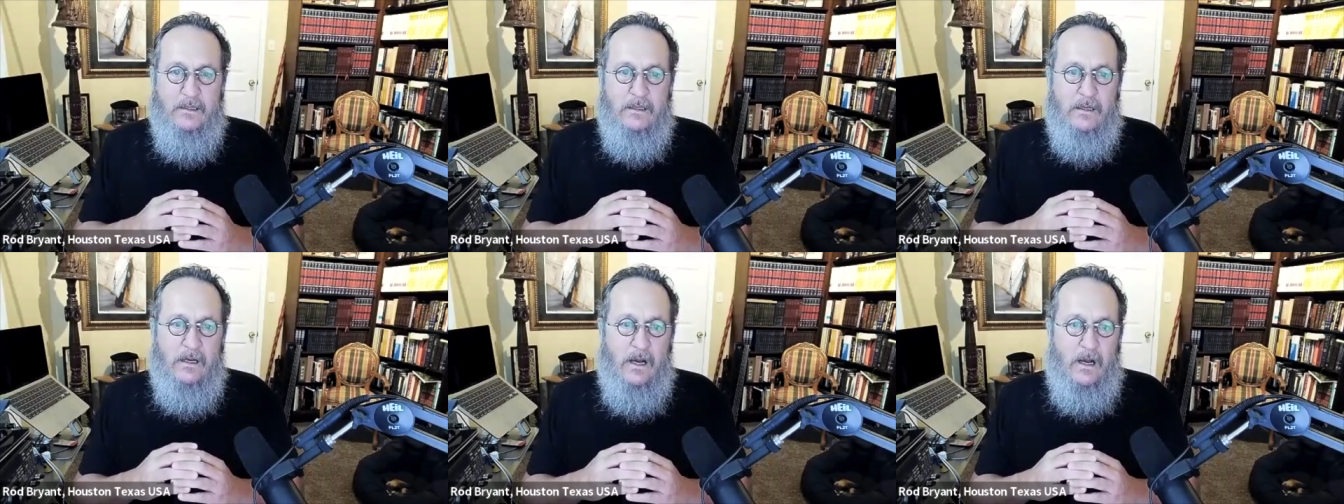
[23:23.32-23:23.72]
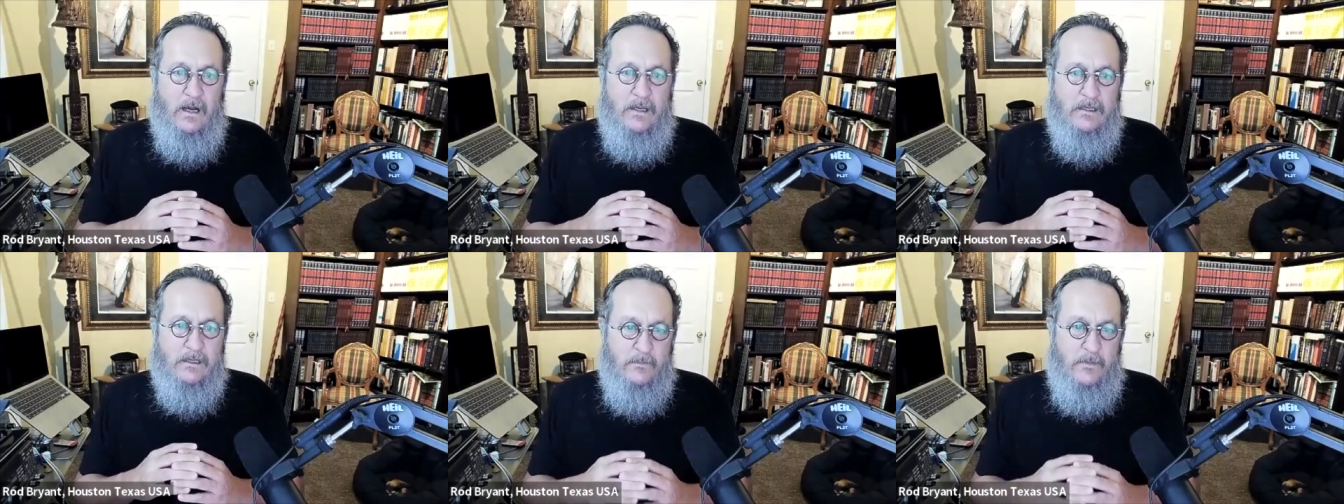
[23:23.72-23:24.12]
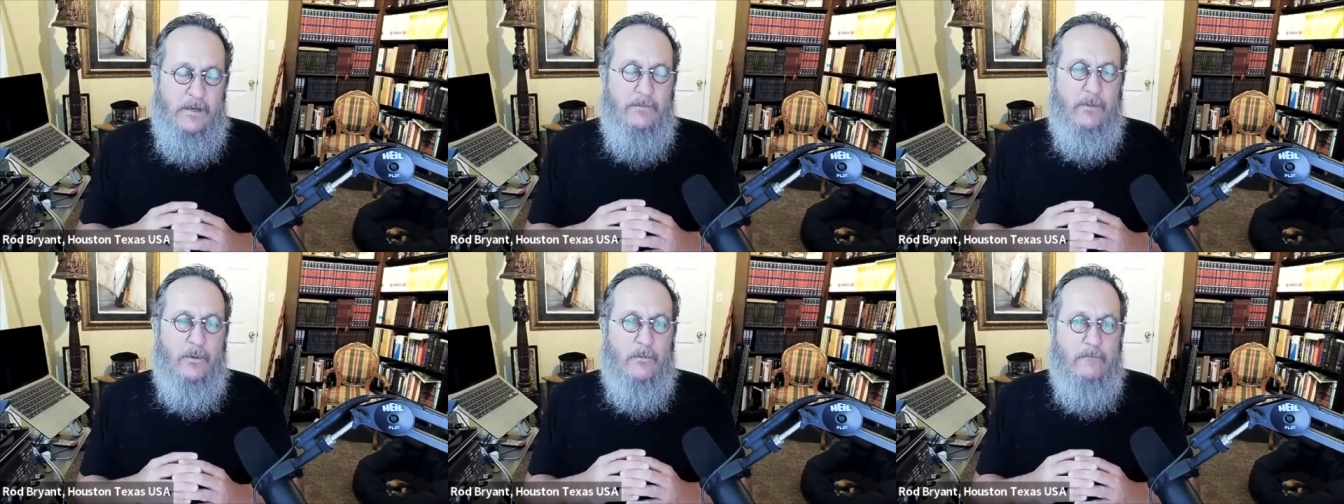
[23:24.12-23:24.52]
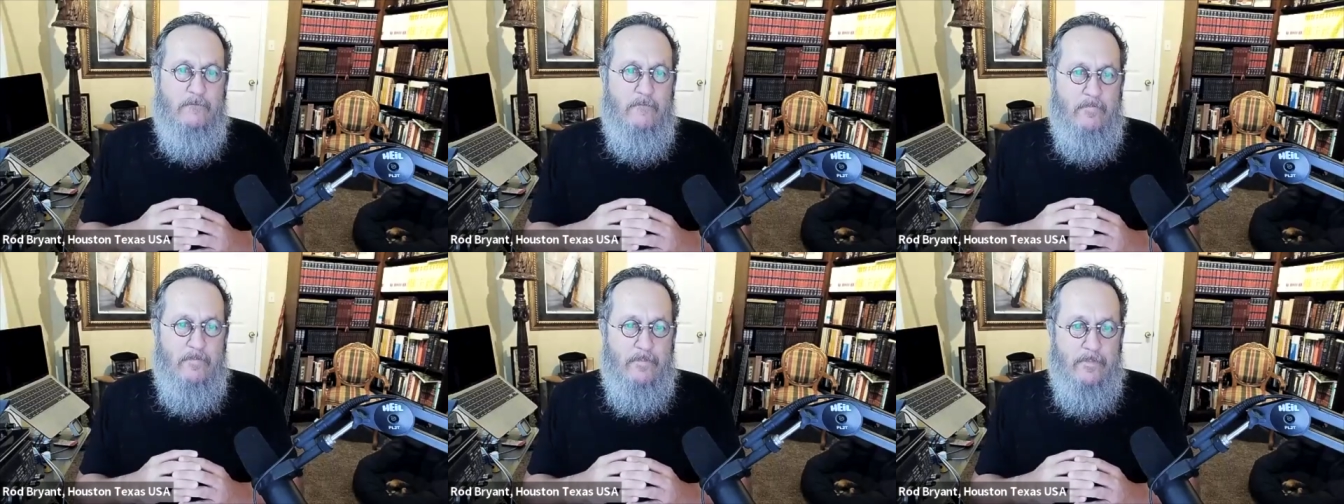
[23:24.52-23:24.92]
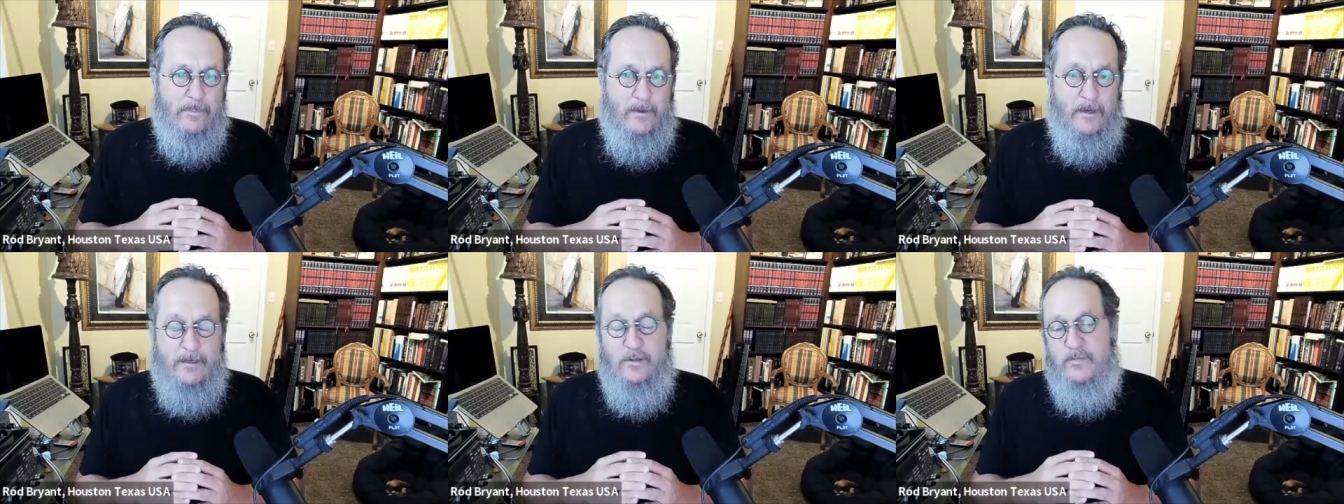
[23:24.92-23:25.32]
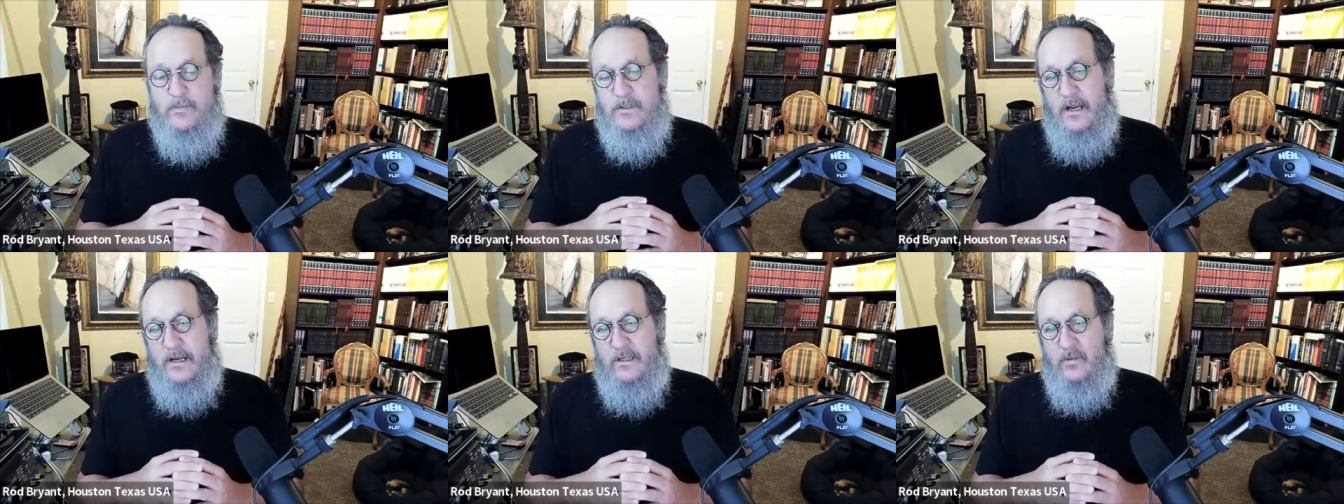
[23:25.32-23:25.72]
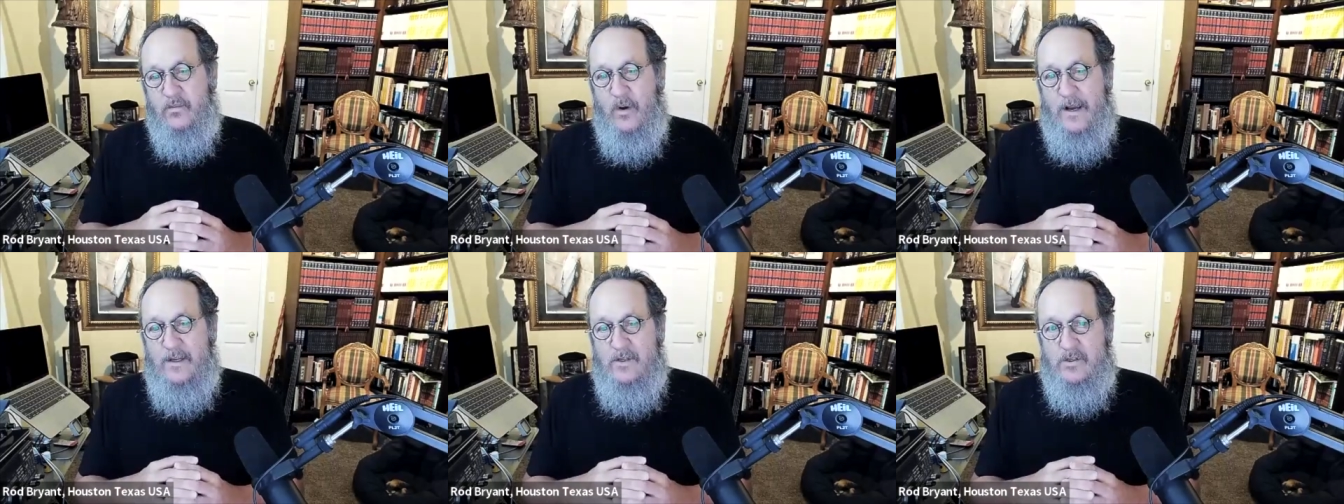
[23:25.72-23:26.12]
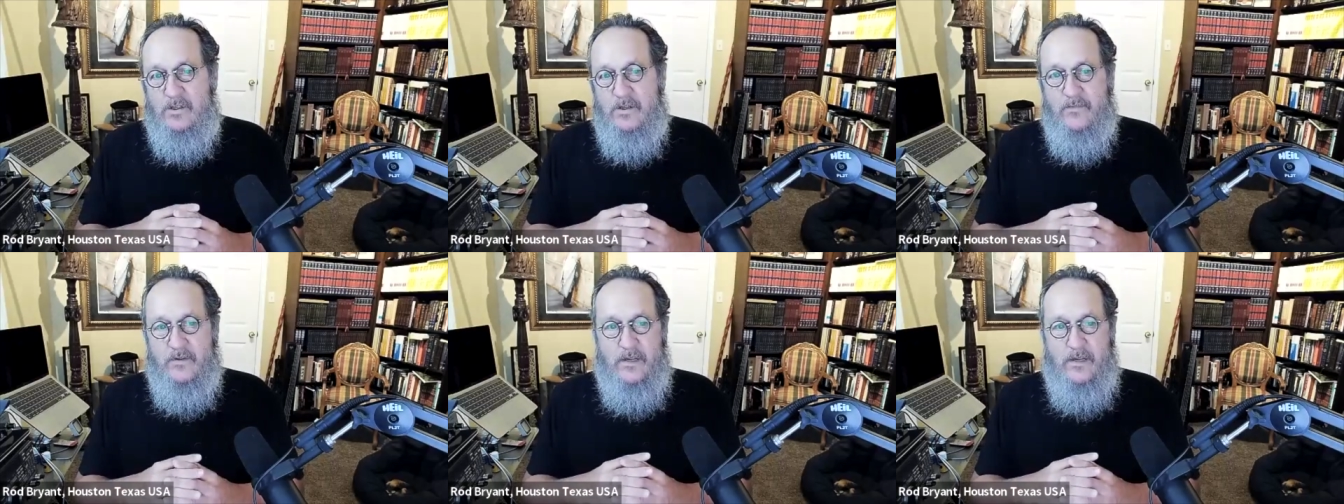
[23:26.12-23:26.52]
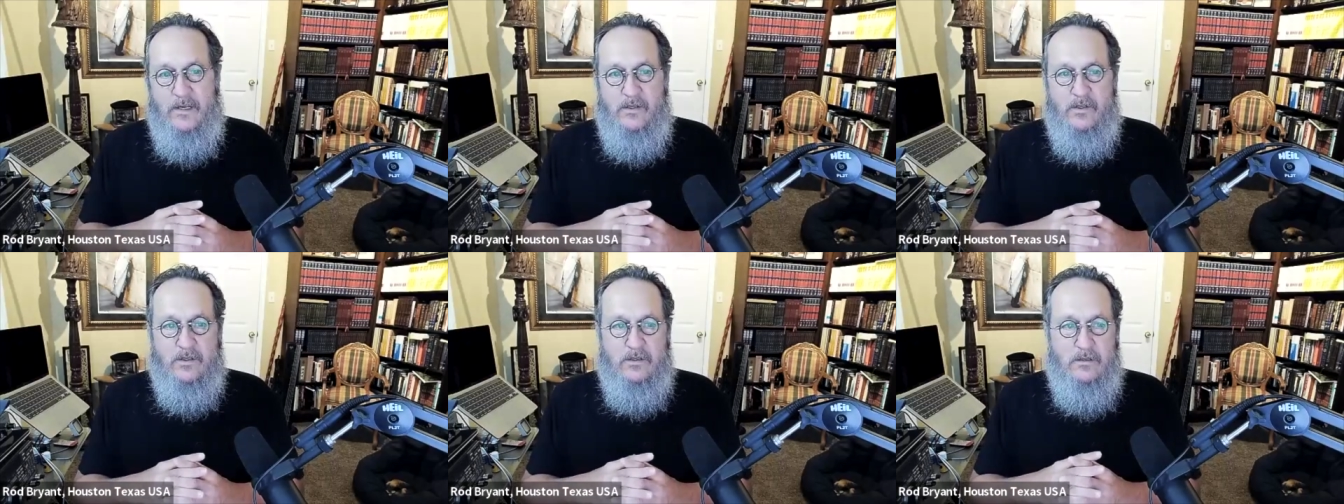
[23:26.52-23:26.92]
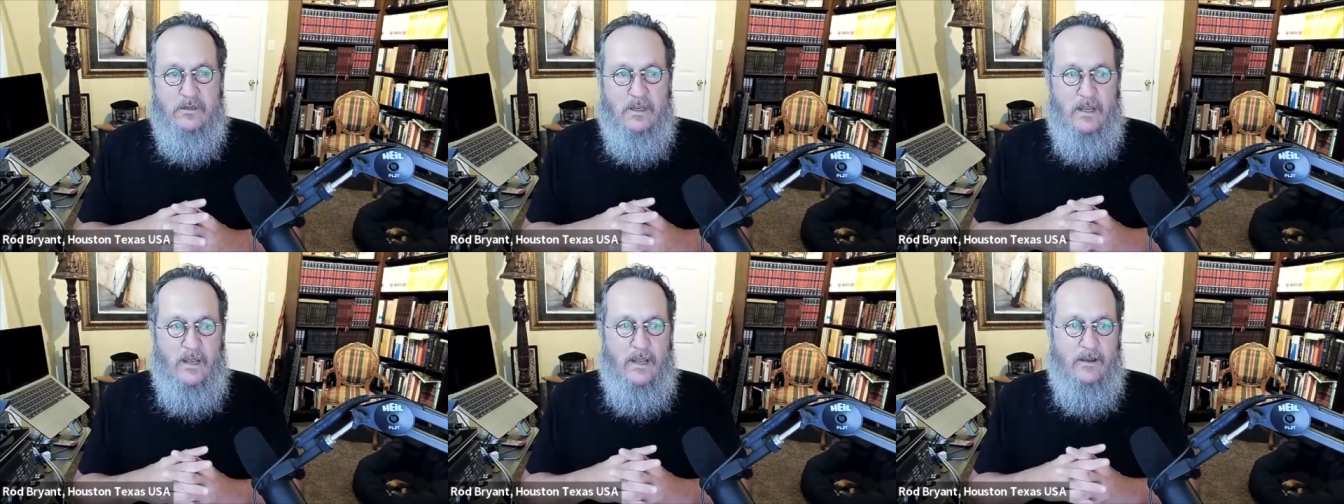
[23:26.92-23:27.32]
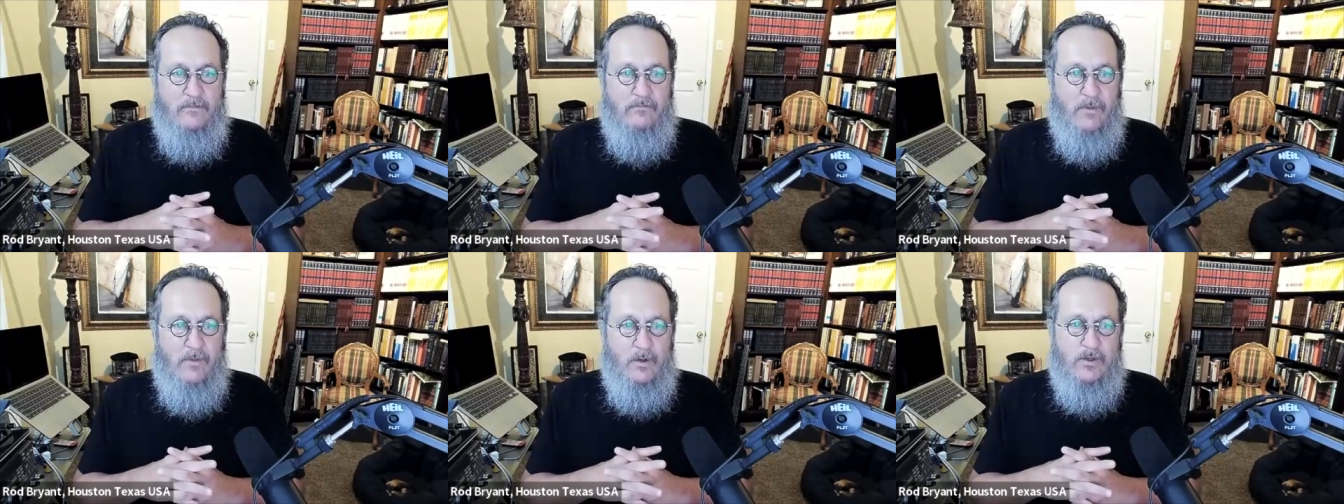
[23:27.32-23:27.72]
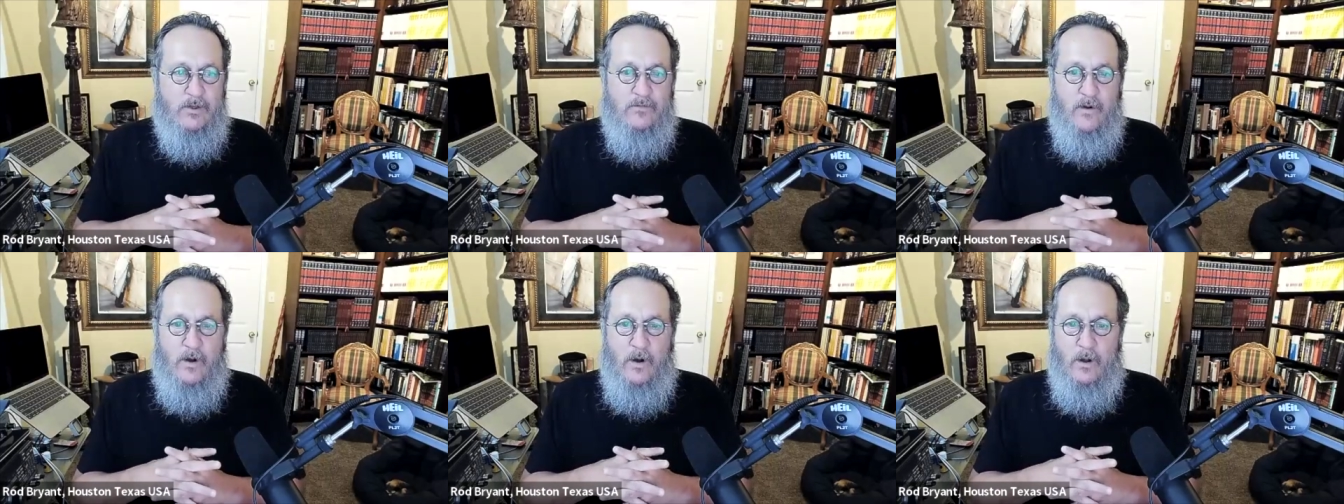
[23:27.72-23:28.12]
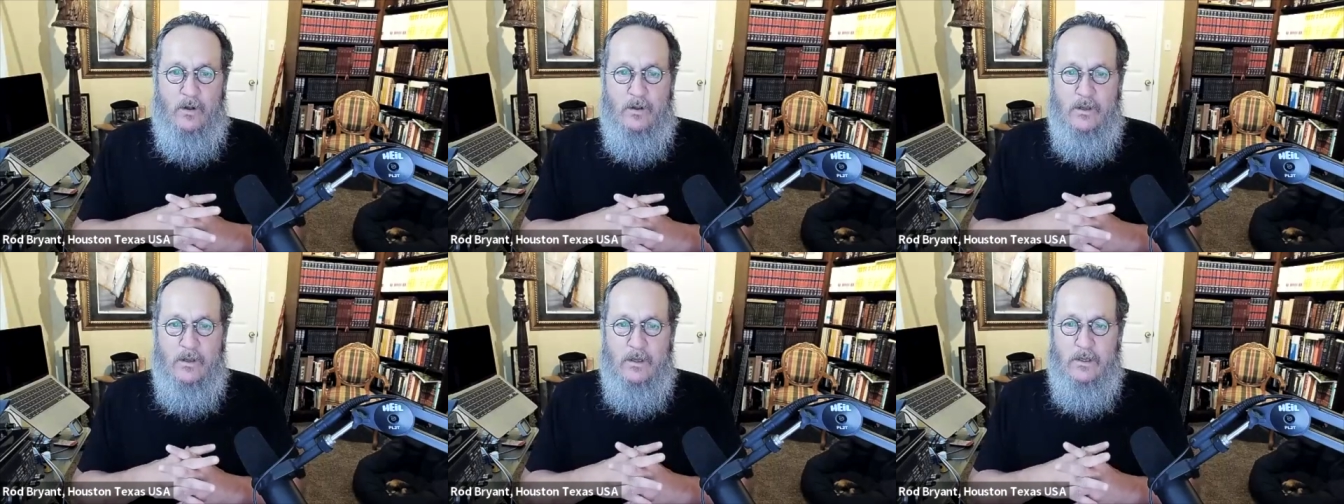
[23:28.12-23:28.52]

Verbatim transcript: uh, his people and to protect the righteous of the nation and most of all